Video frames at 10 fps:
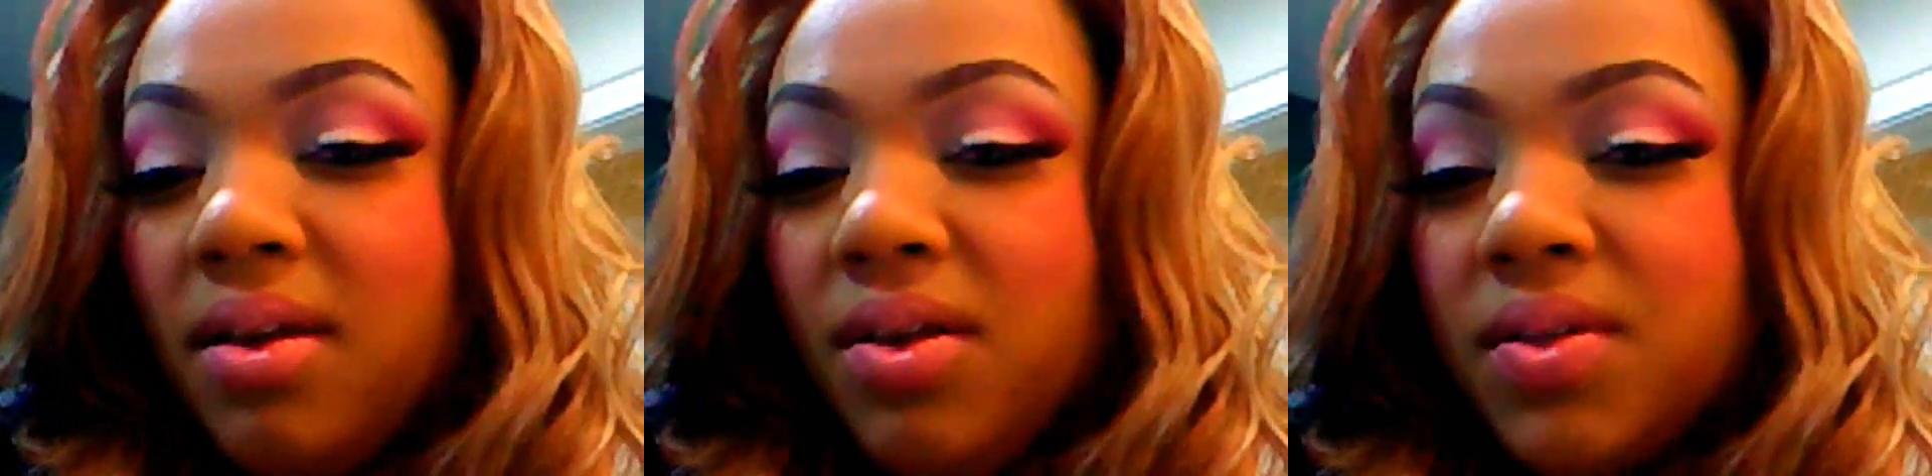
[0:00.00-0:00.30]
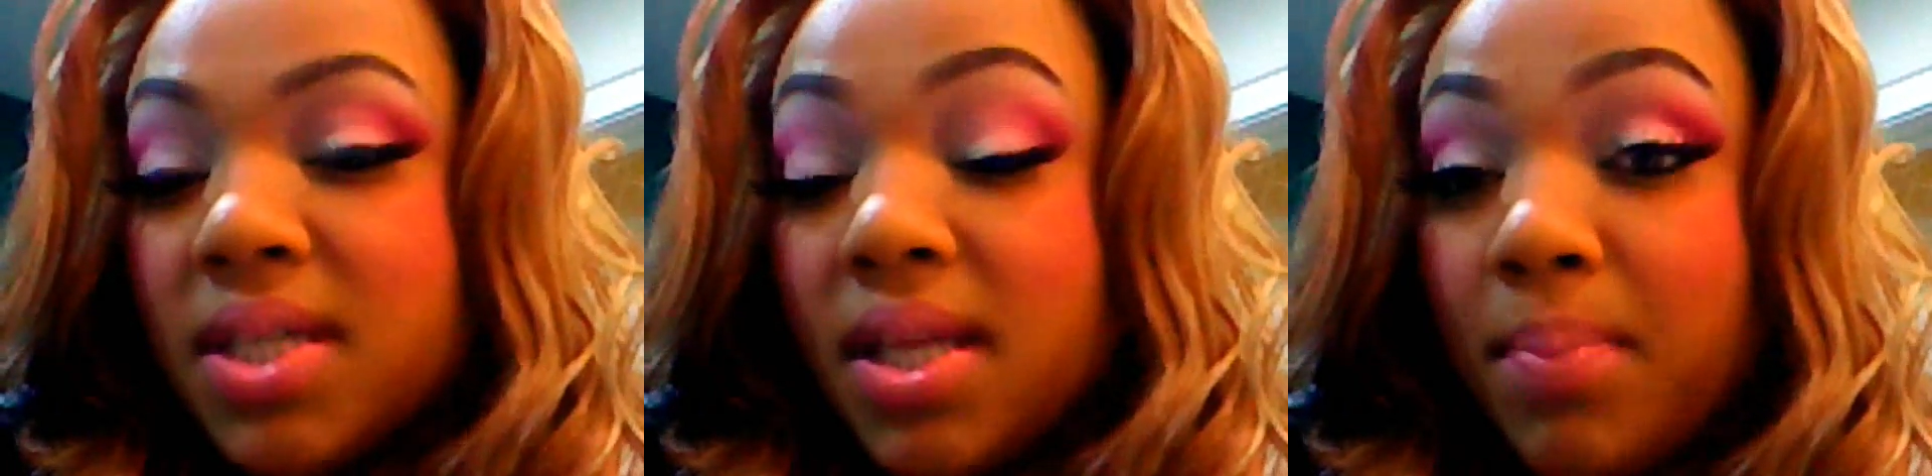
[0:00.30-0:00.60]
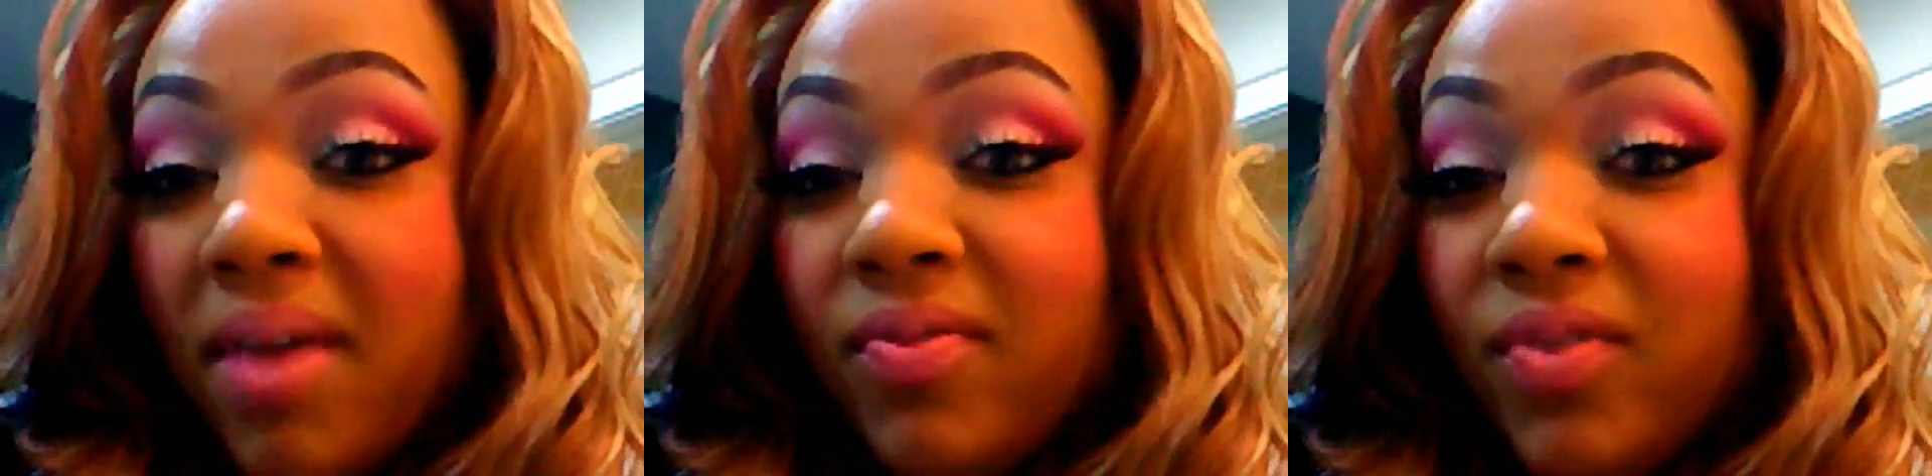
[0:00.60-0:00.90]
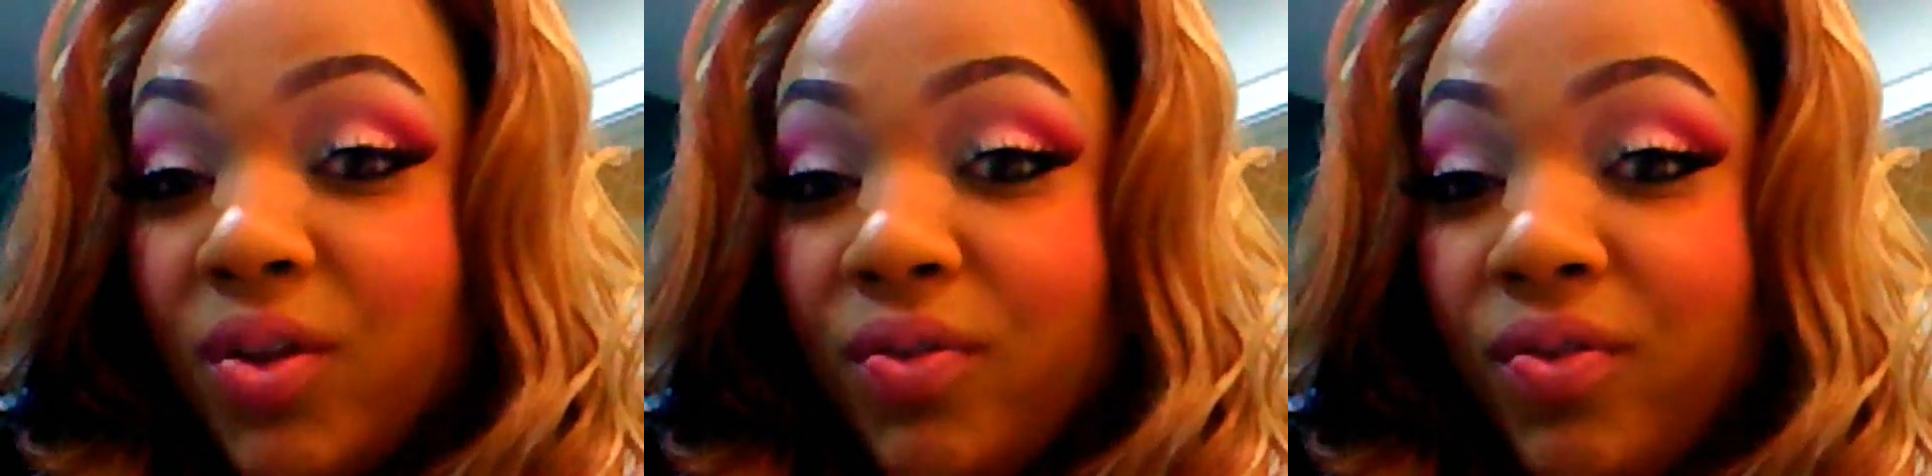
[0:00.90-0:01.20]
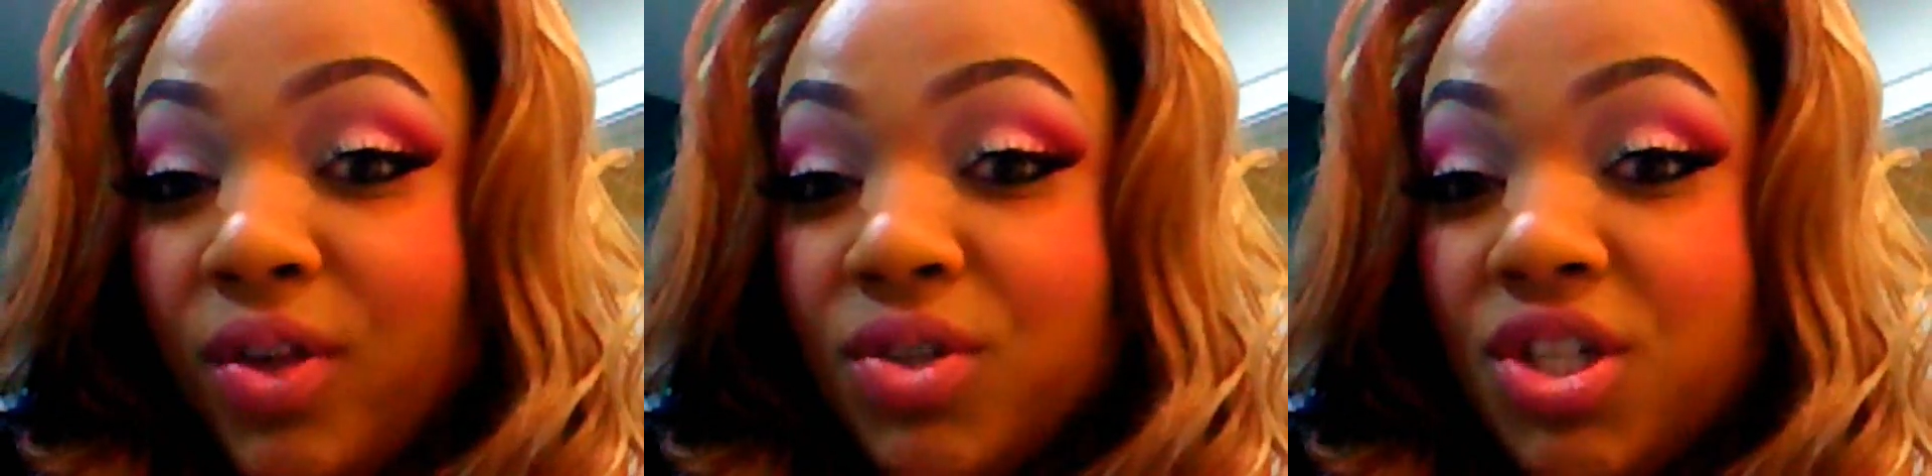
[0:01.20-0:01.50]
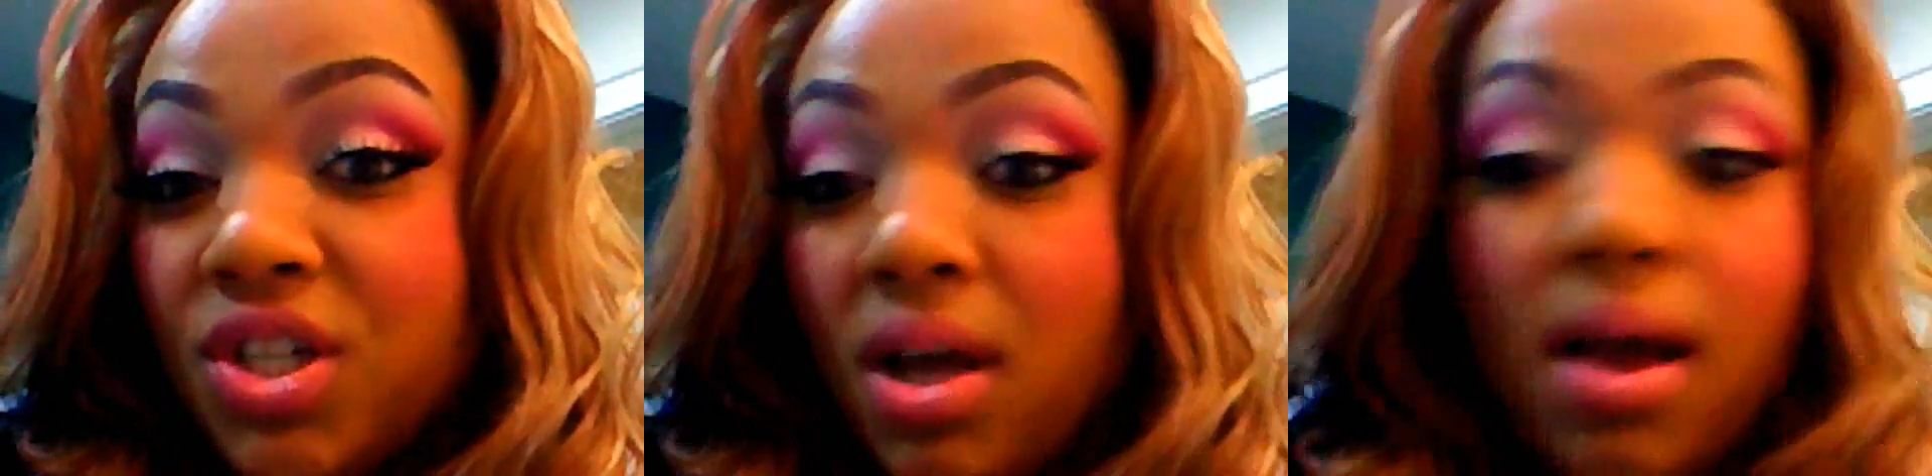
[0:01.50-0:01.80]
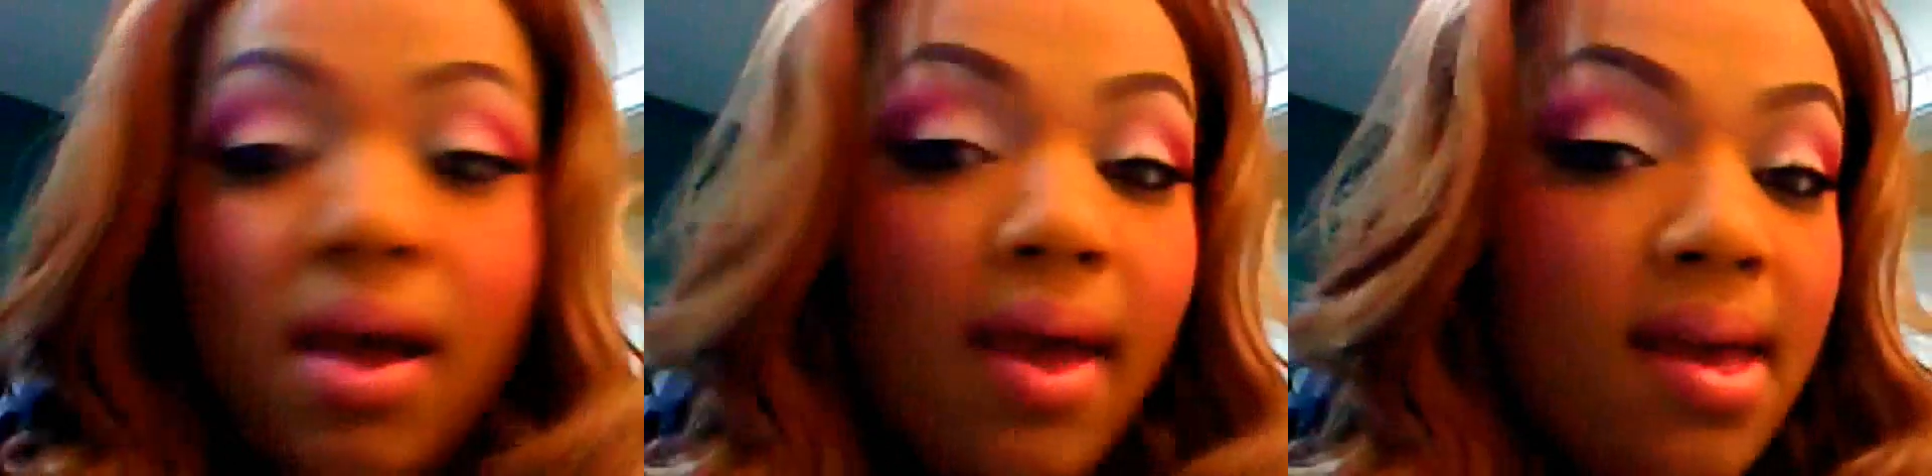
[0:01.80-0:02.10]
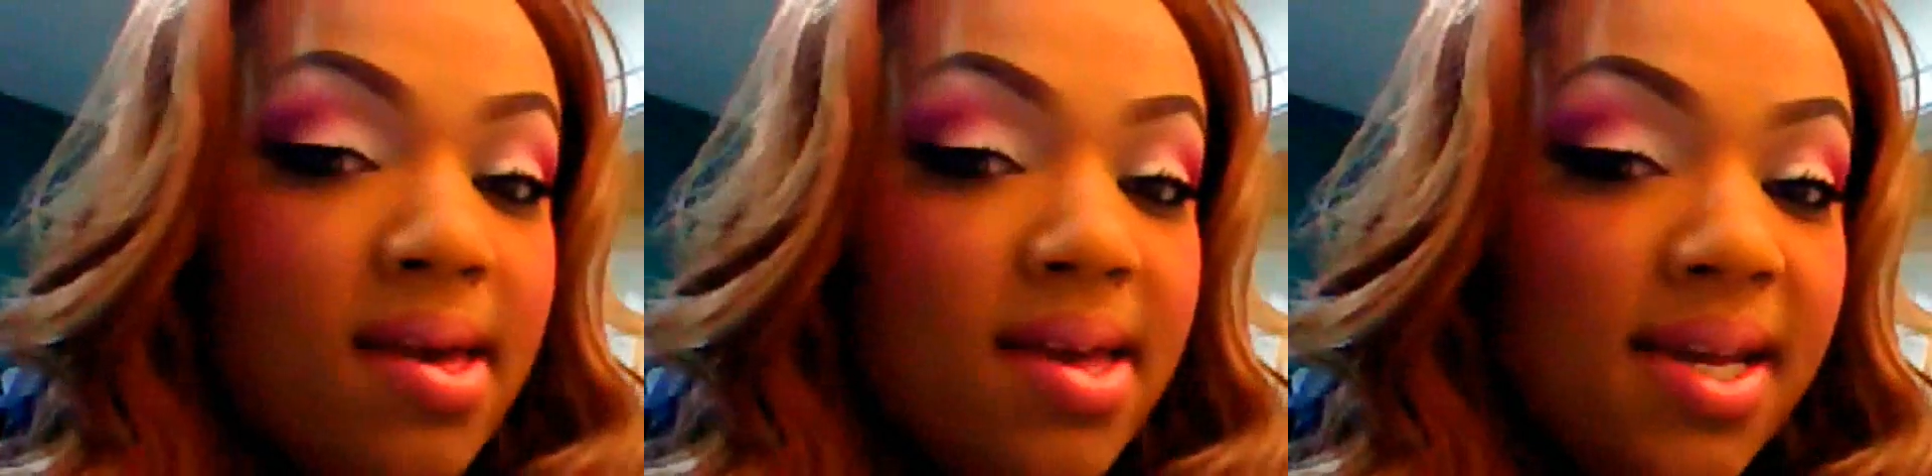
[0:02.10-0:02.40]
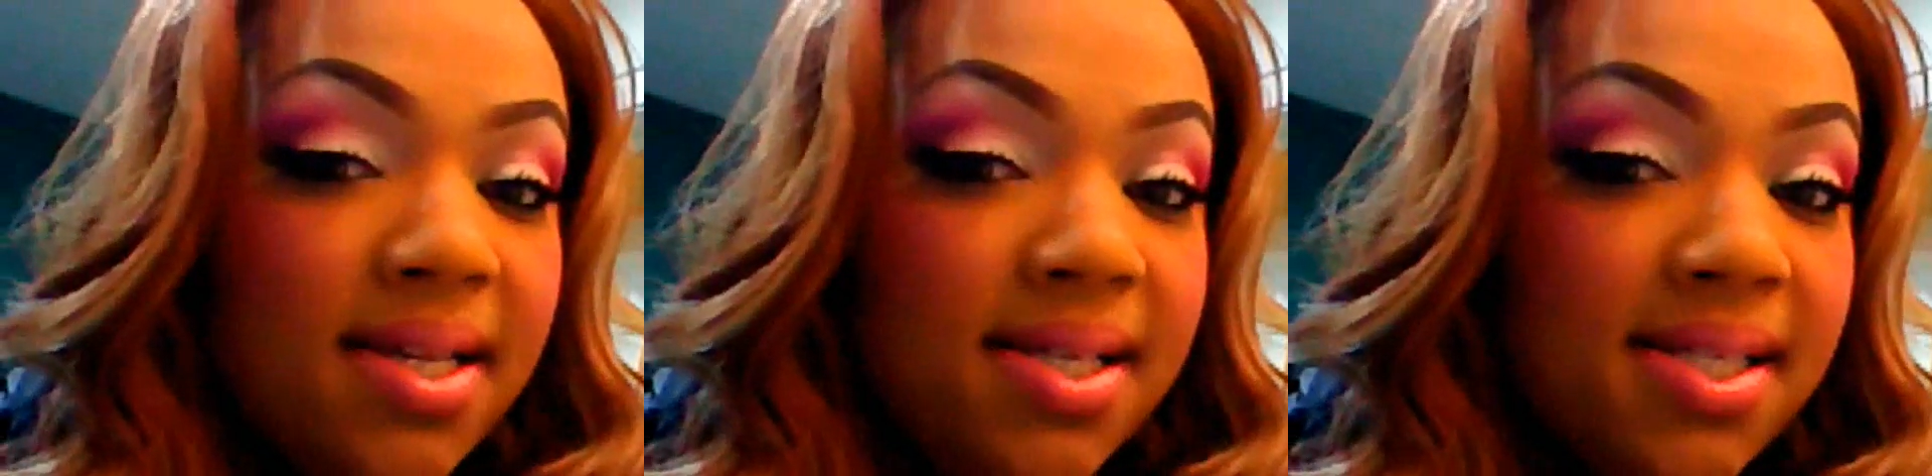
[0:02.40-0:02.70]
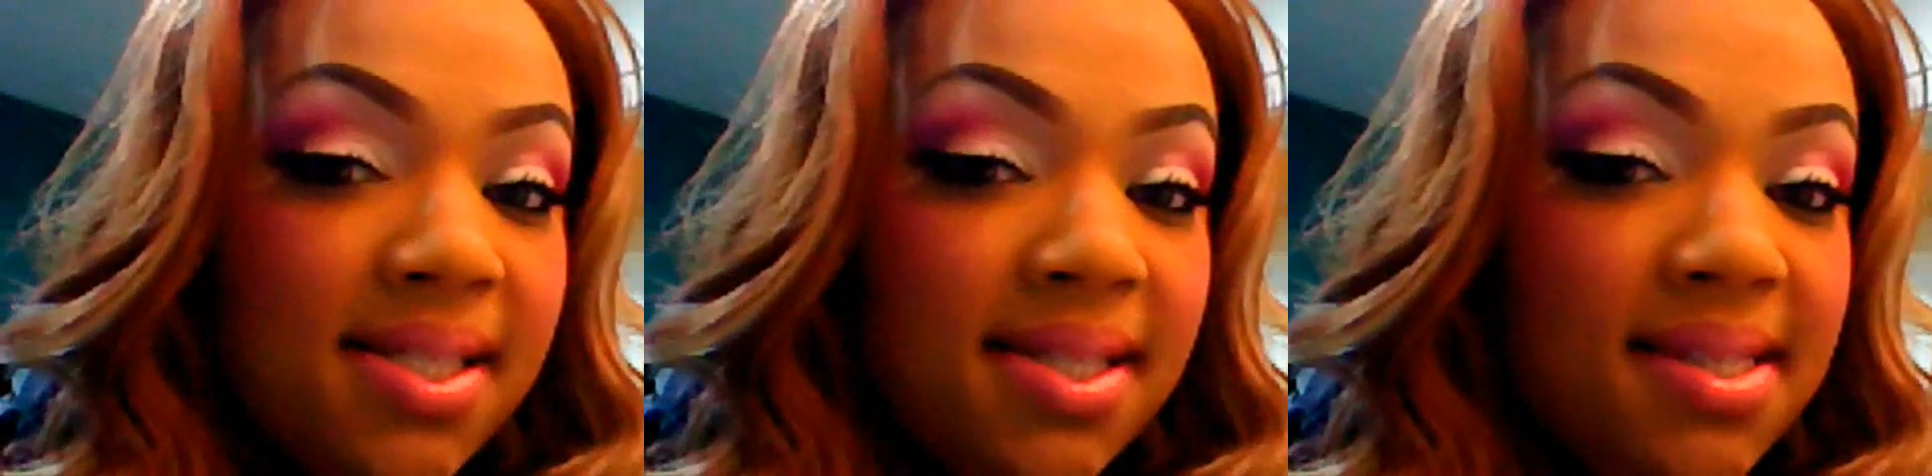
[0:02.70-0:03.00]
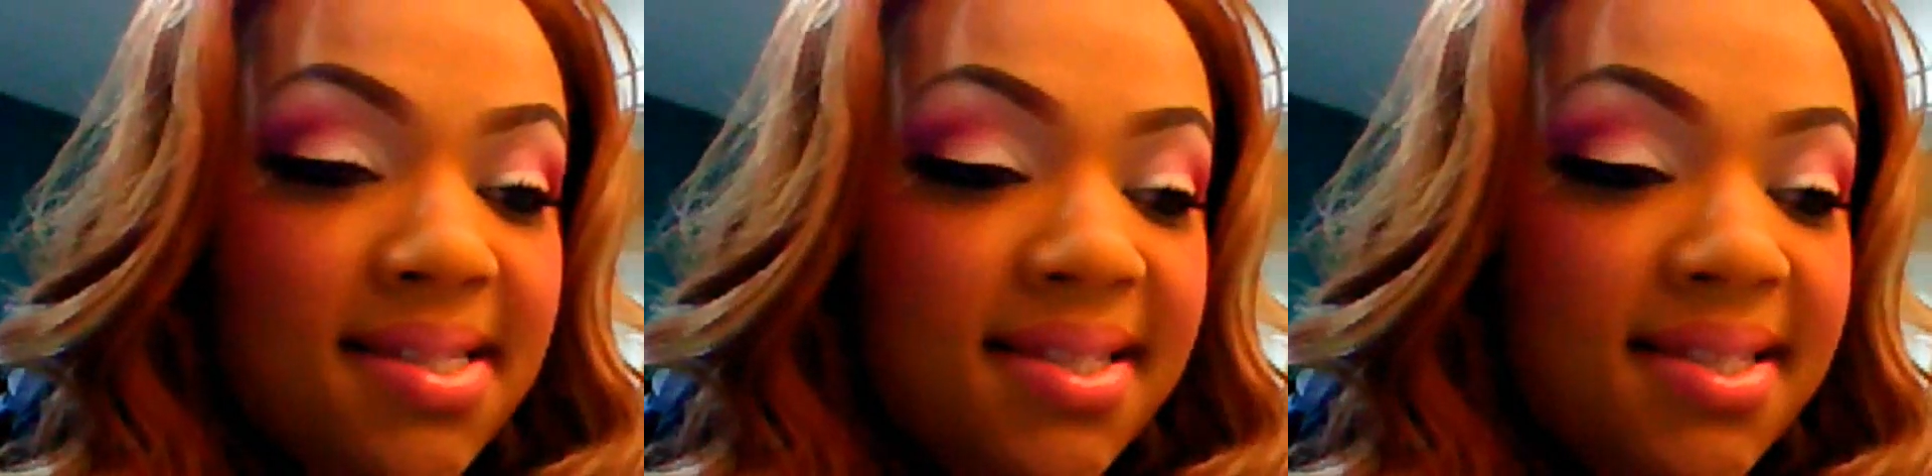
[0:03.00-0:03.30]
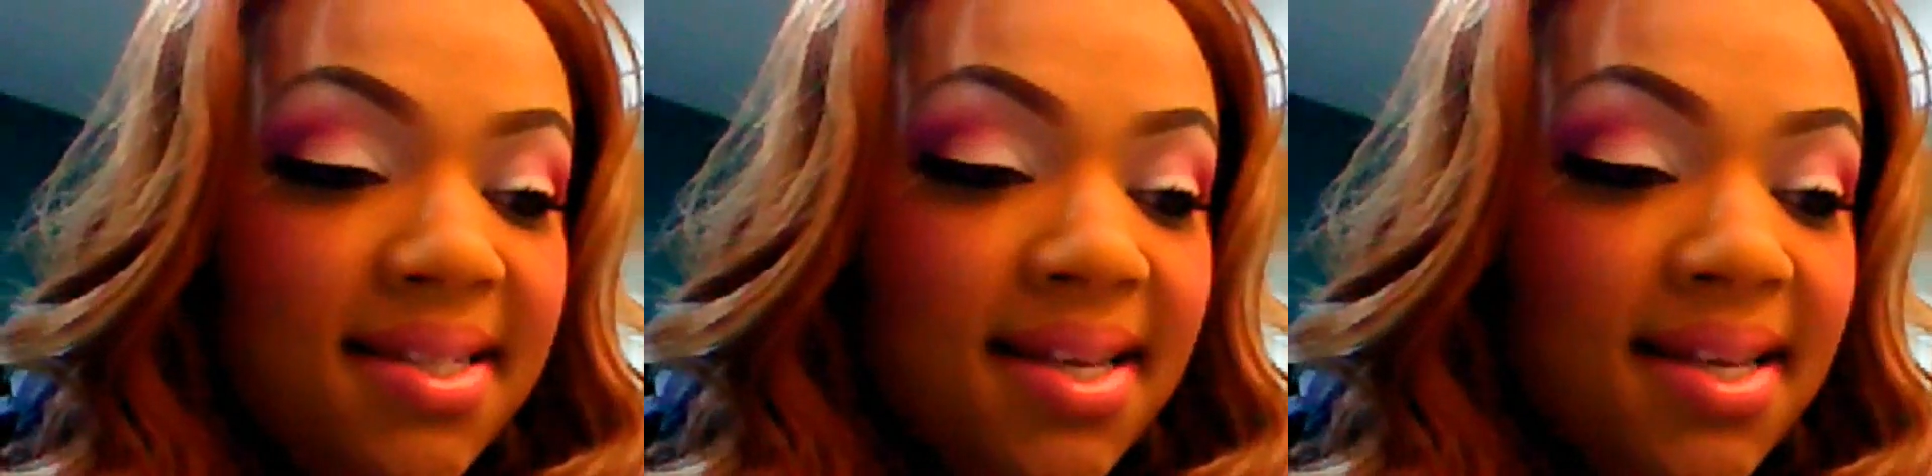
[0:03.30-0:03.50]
using my full fuchsia and